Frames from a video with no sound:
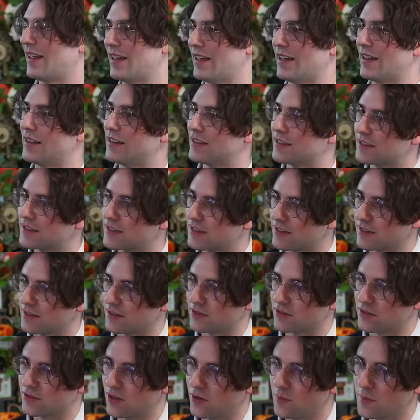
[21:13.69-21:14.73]
is because
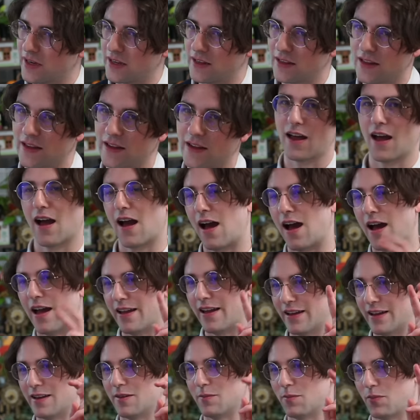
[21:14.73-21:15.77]
there's so many like
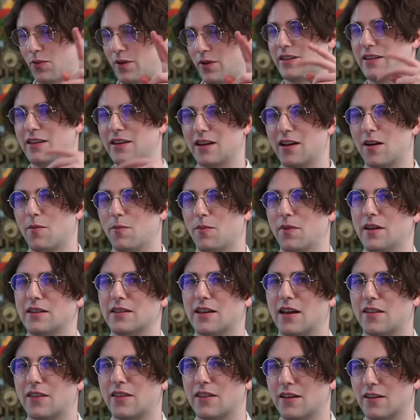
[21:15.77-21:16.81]
high-end printing companies
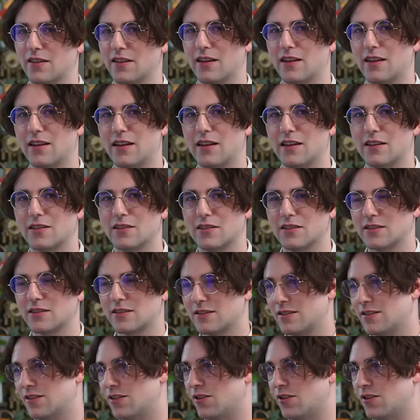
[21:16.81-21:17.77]
out there that like just